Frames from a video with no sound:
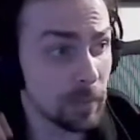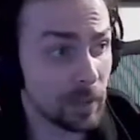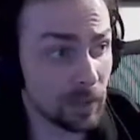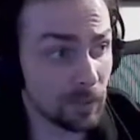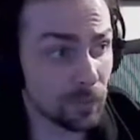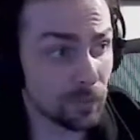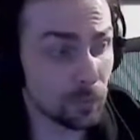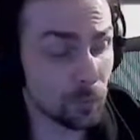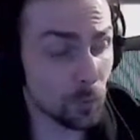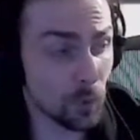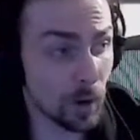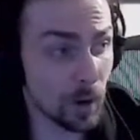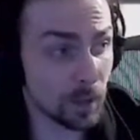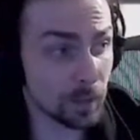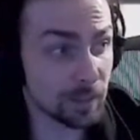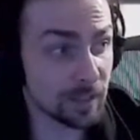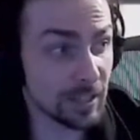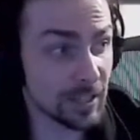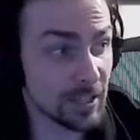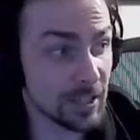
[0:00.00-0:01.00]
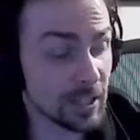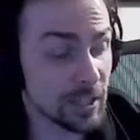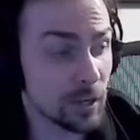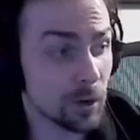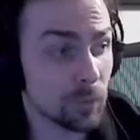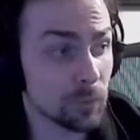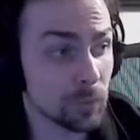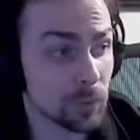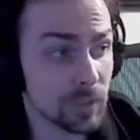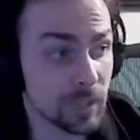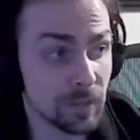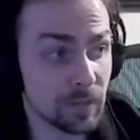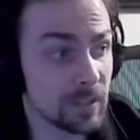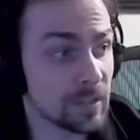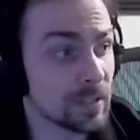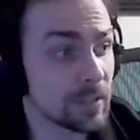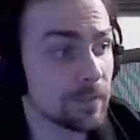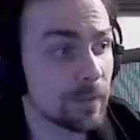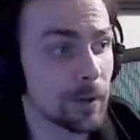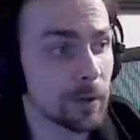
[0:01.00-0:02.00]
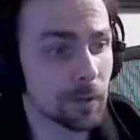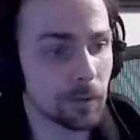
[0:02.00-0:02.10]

If you are taking care of yourself, this is fine.